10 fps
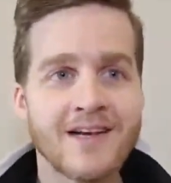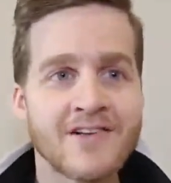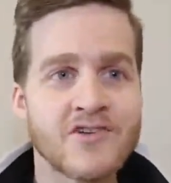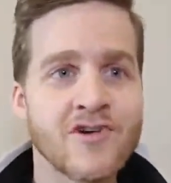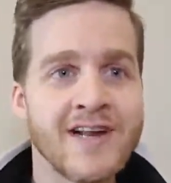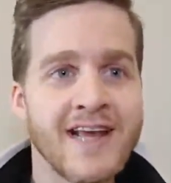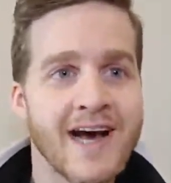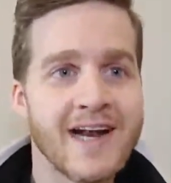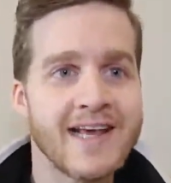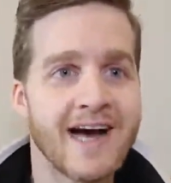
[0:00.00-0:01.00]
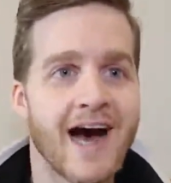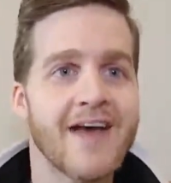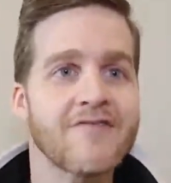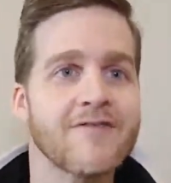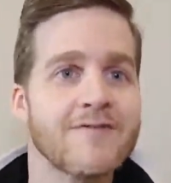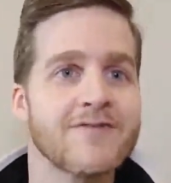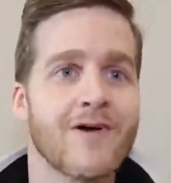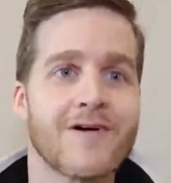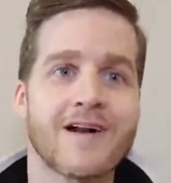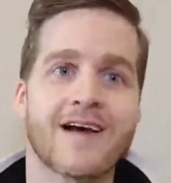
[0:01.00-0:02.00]
Trini Honey, hi from
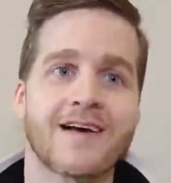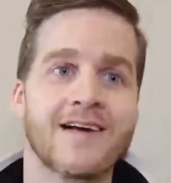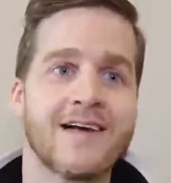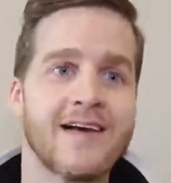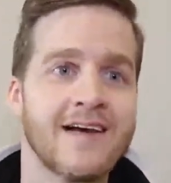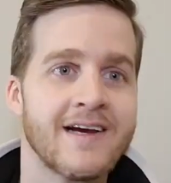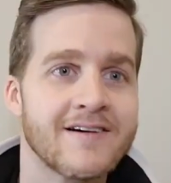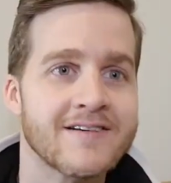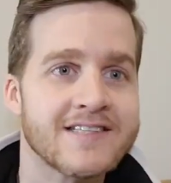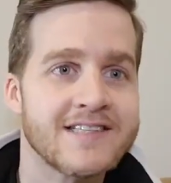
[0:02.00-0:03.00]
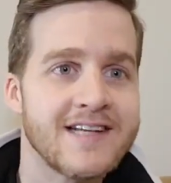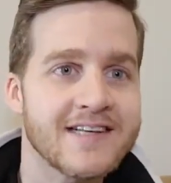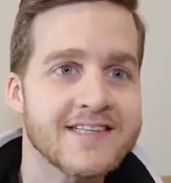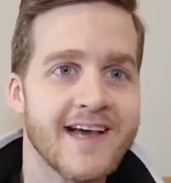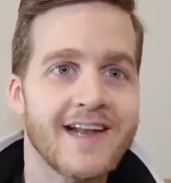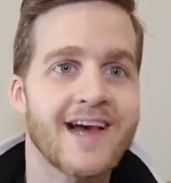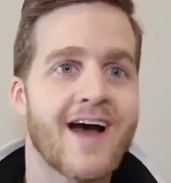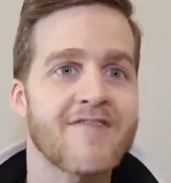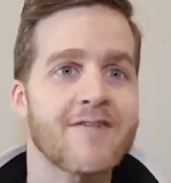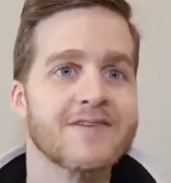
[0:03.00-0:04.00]
Florida. Christina Stanley,
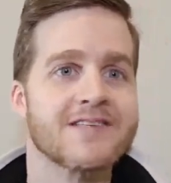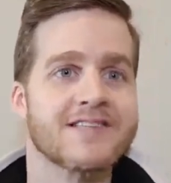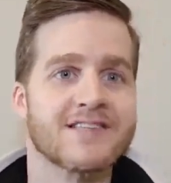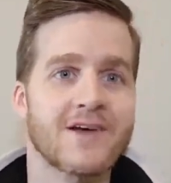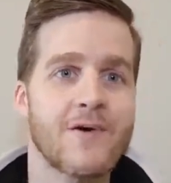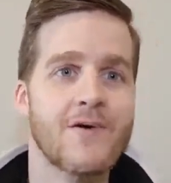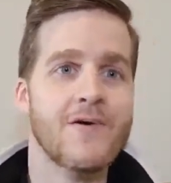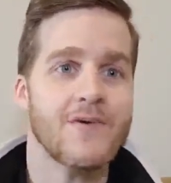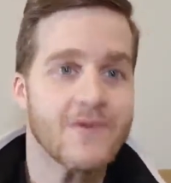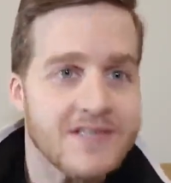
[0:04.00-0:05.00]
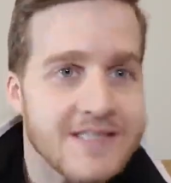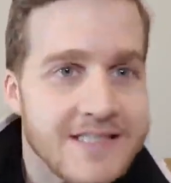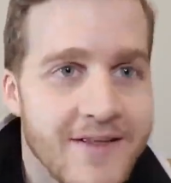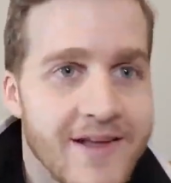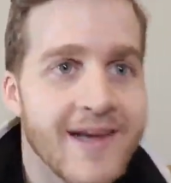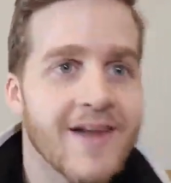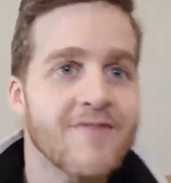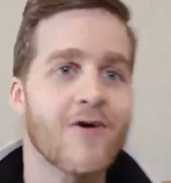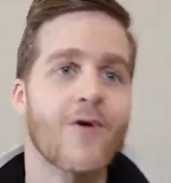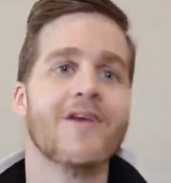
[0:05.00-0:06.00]
hi from Southern
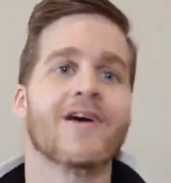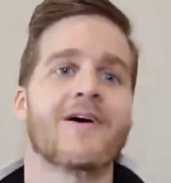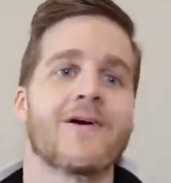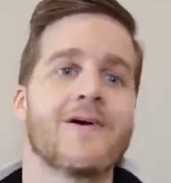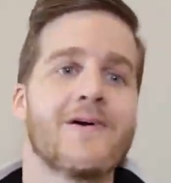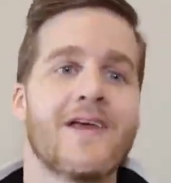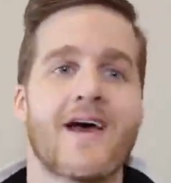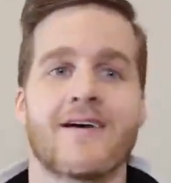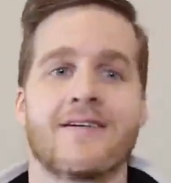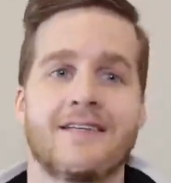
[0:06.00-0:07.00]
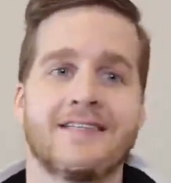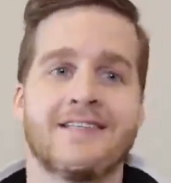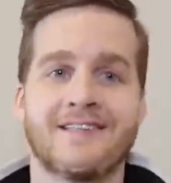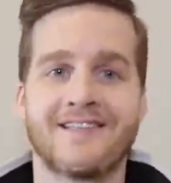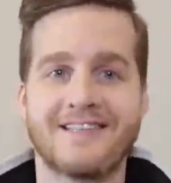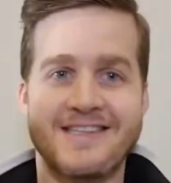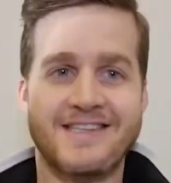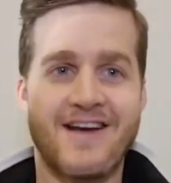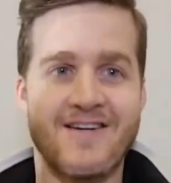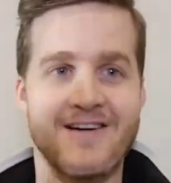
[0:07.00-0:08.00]
California. Oh yeah.
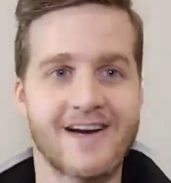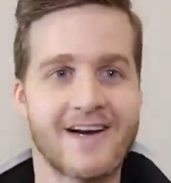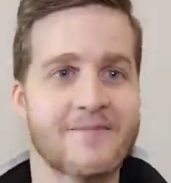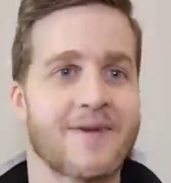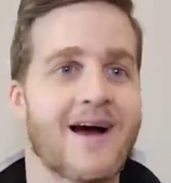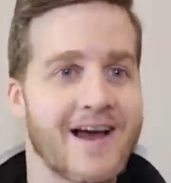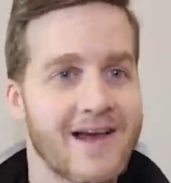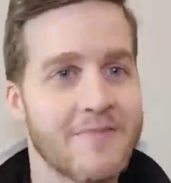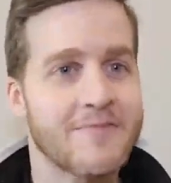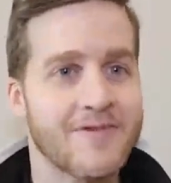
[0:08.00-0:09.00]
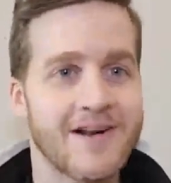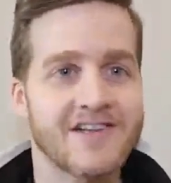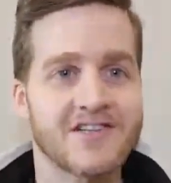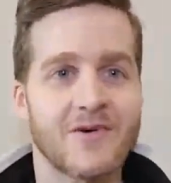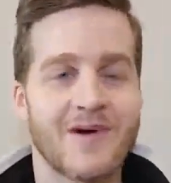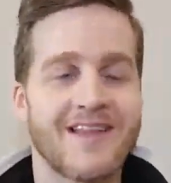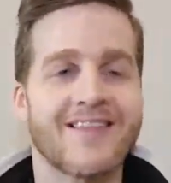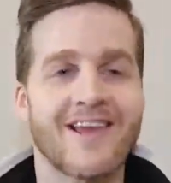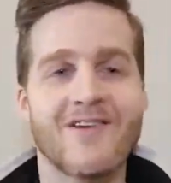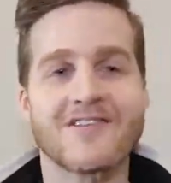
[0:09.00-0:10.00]
Sarah, my British queen,
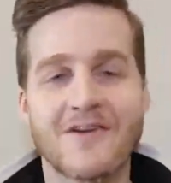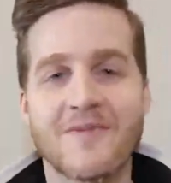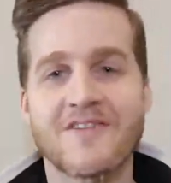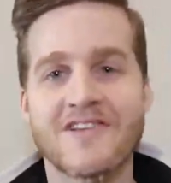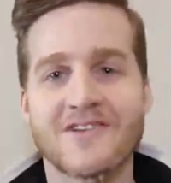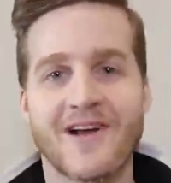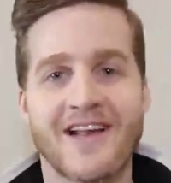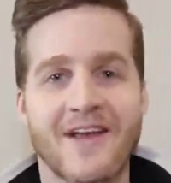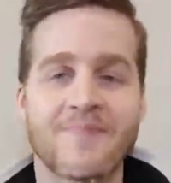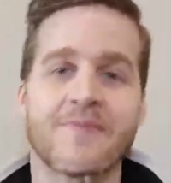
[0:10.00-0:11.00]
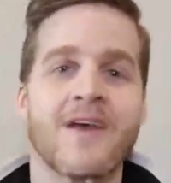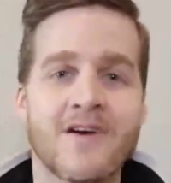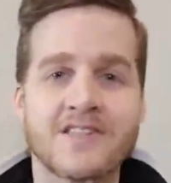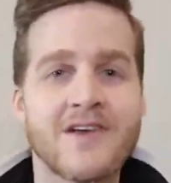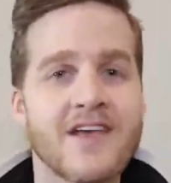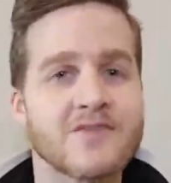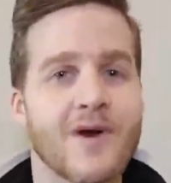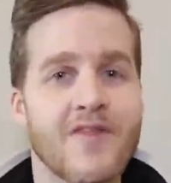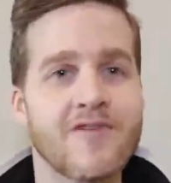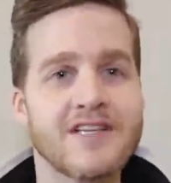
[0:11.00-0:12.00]
thank you so much for joining. So yes, one
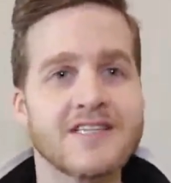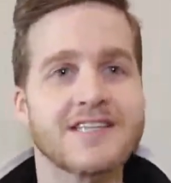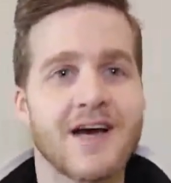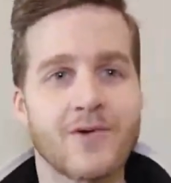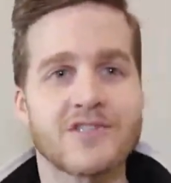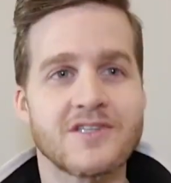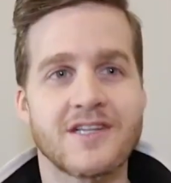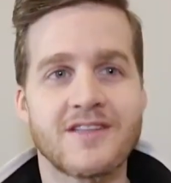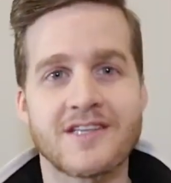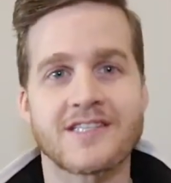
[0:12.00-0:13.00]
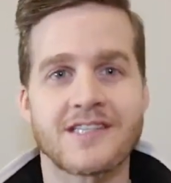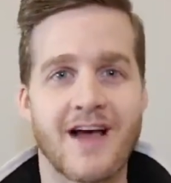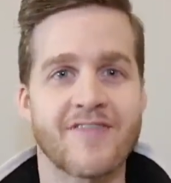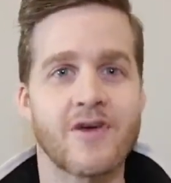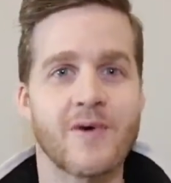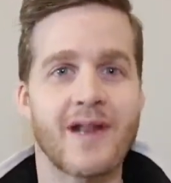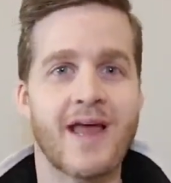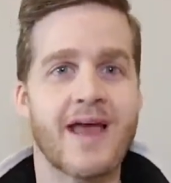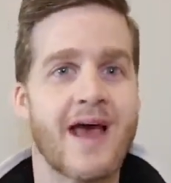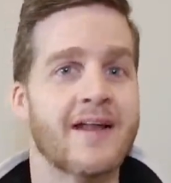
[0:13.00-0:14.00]
of the reasons I also did this live
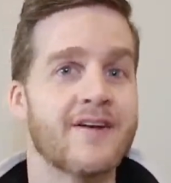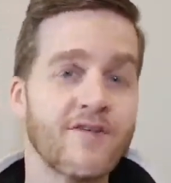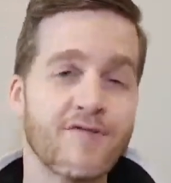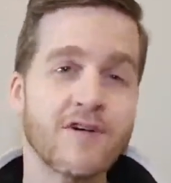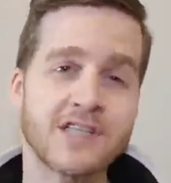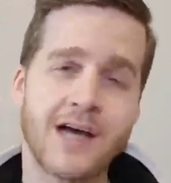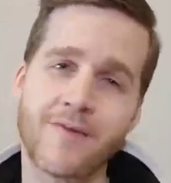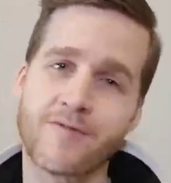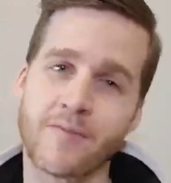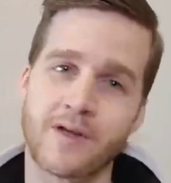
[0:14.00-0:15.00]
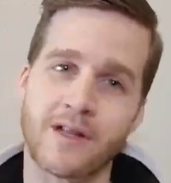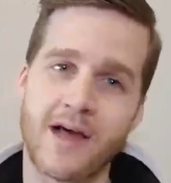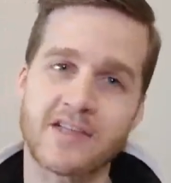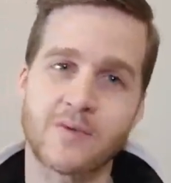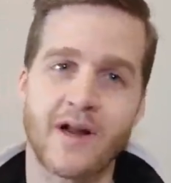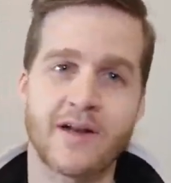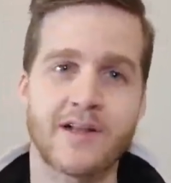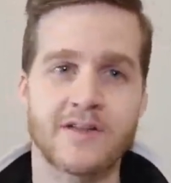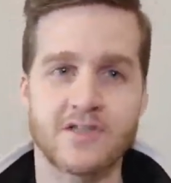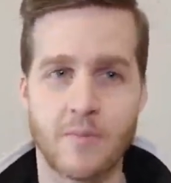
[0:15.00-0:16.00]
Q&A at a different time from the last one I
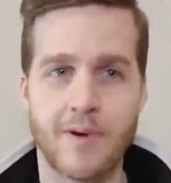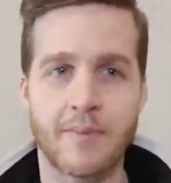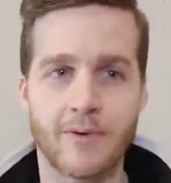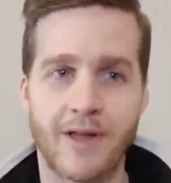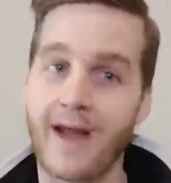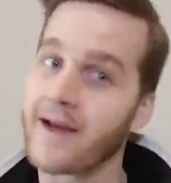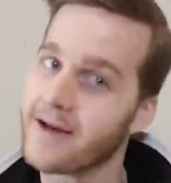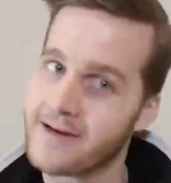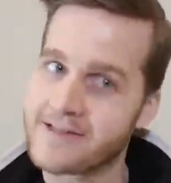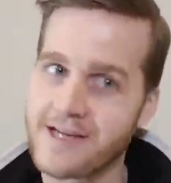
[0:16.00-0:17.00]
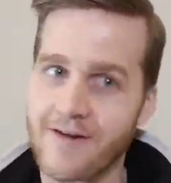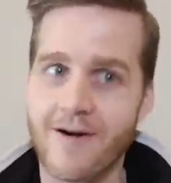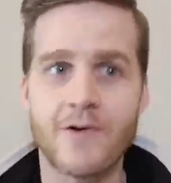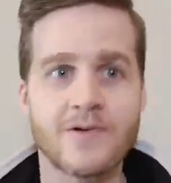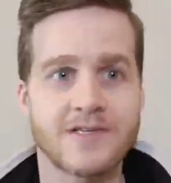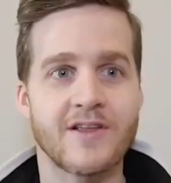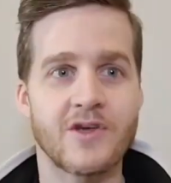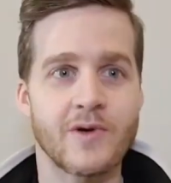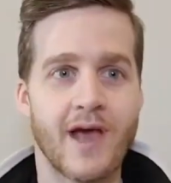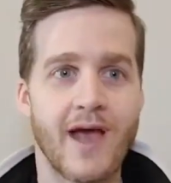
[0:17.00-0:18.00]
did is so people like Sarah, who's in
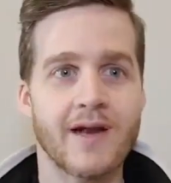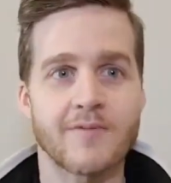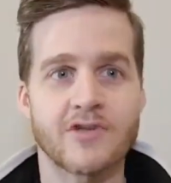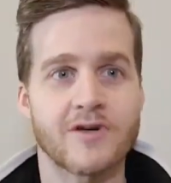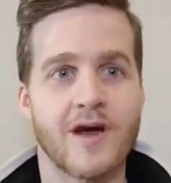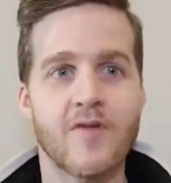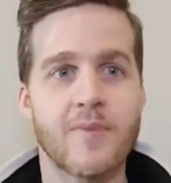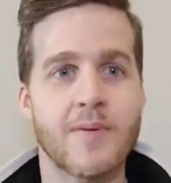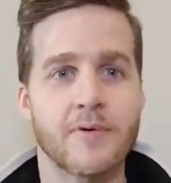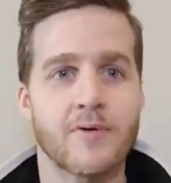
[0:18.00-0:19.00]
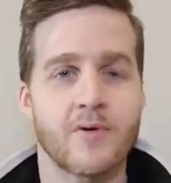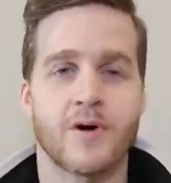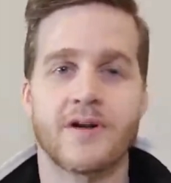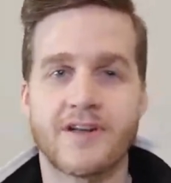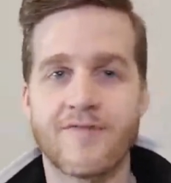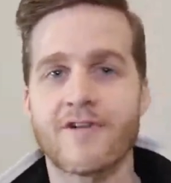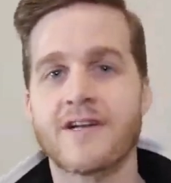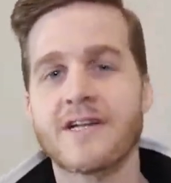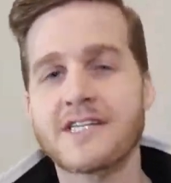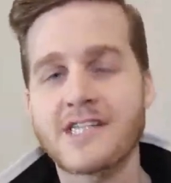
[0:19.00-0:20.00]
the UK, and I'm sure other people who are on
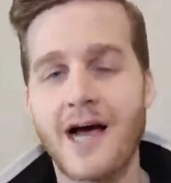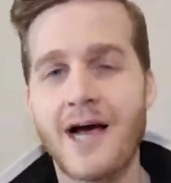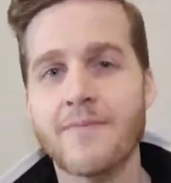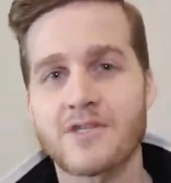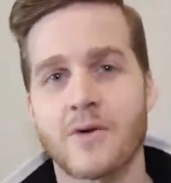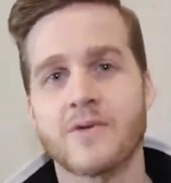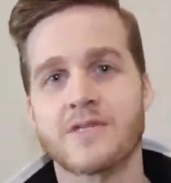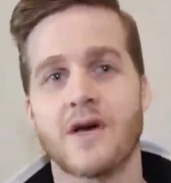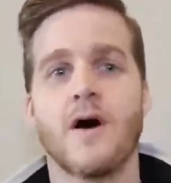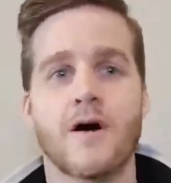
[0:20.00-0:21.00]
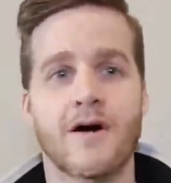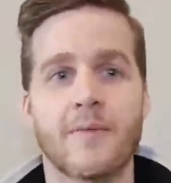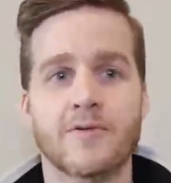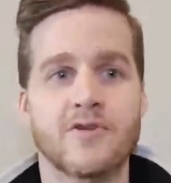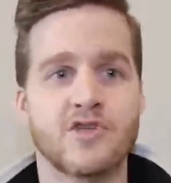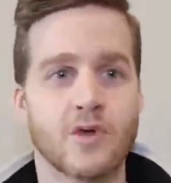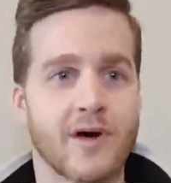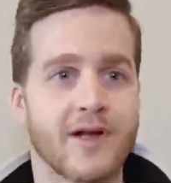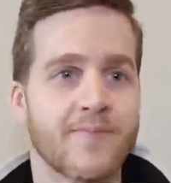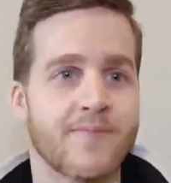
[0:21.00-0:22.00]
different time zones are able to
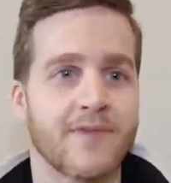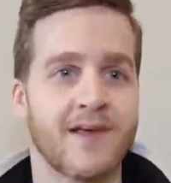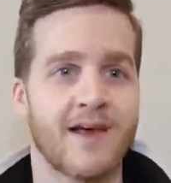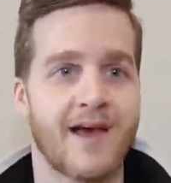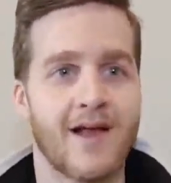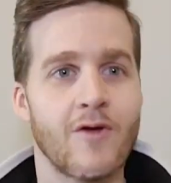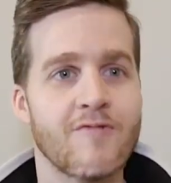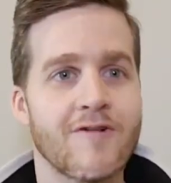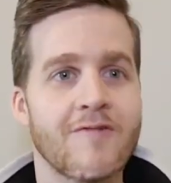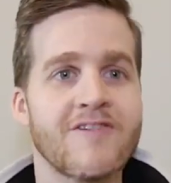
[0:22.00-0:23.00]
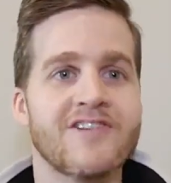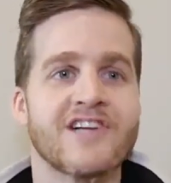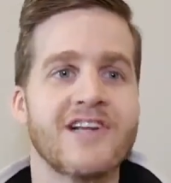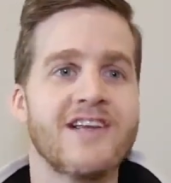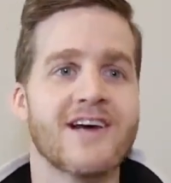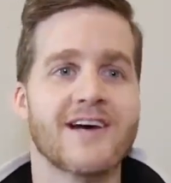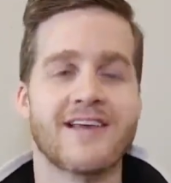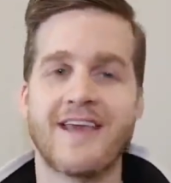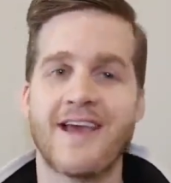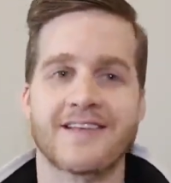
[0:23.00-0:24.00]
join. Hello from Virginia.
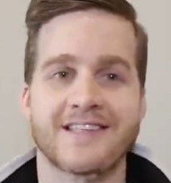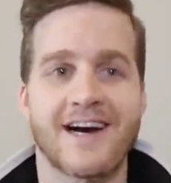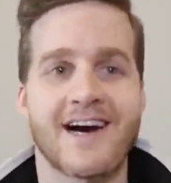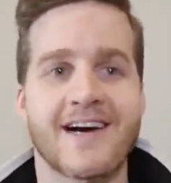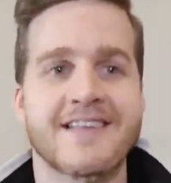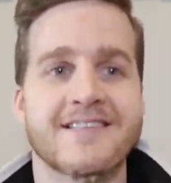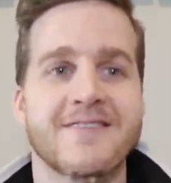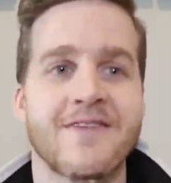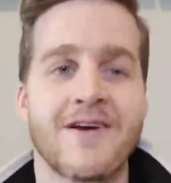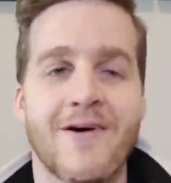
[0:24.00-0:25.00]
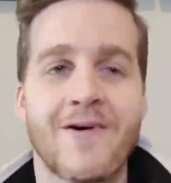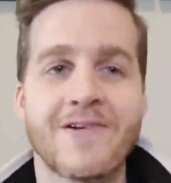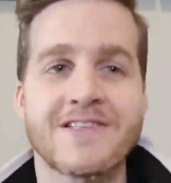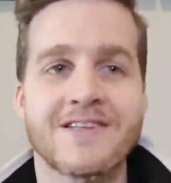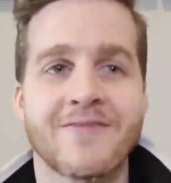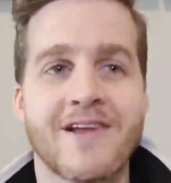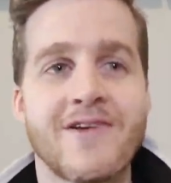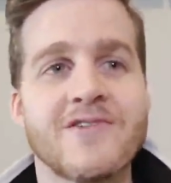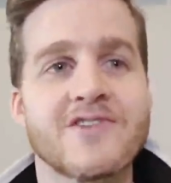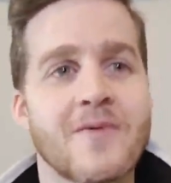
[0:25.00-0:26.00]
Yes, guys. Awesome. Thank
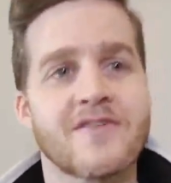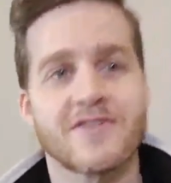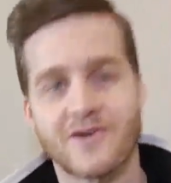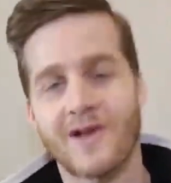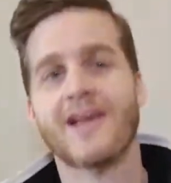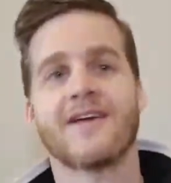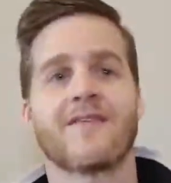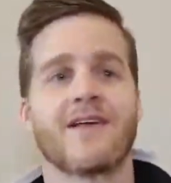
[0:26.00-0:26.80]
you so much for joining.